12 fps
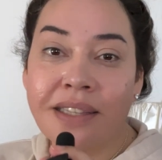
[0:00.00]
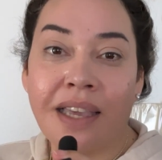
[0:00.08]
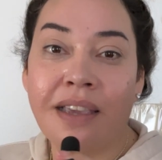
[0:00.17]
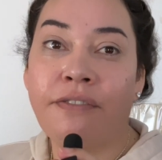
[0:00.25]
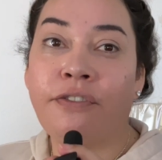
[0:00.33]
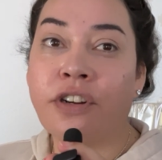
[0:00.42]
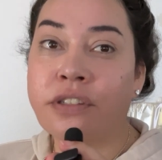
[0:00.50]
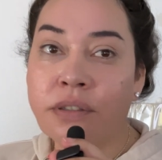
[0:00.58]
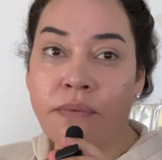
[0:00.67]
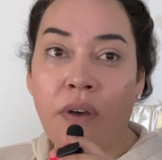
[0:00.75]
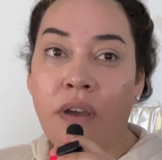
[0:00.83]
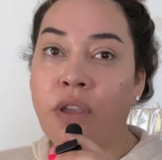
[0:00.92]
like, first
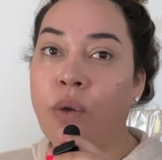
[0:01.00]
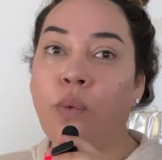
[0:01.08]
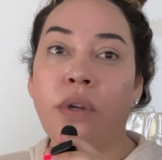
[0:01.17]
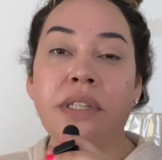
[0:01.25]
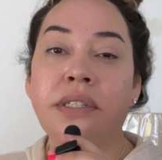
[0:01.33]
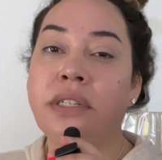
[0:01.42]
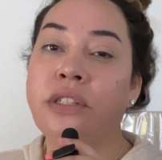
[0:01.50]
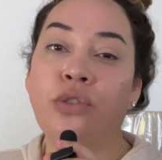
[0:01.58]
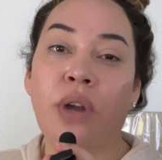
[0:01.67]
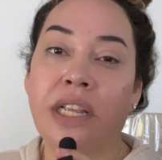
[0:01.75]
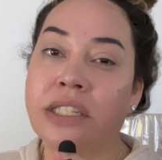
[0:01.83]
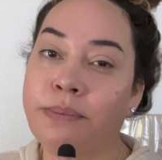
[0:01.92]
of all, you wouldn't see
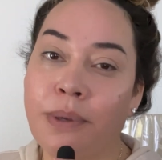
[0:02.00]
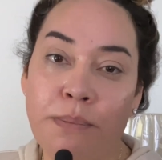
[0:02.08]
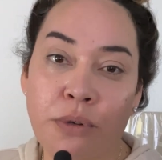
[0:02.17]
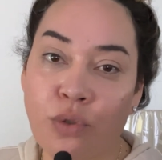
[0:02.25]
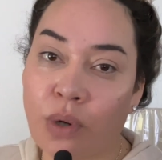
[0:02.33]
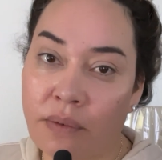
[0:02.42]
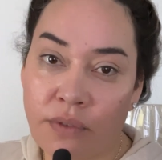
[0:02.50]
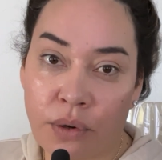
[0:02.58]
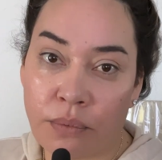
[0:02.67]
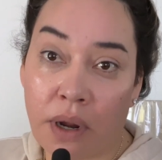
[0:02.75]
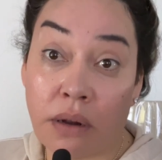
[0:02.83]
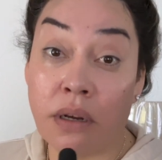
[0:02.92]
trans people driving
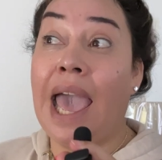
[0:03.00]
around,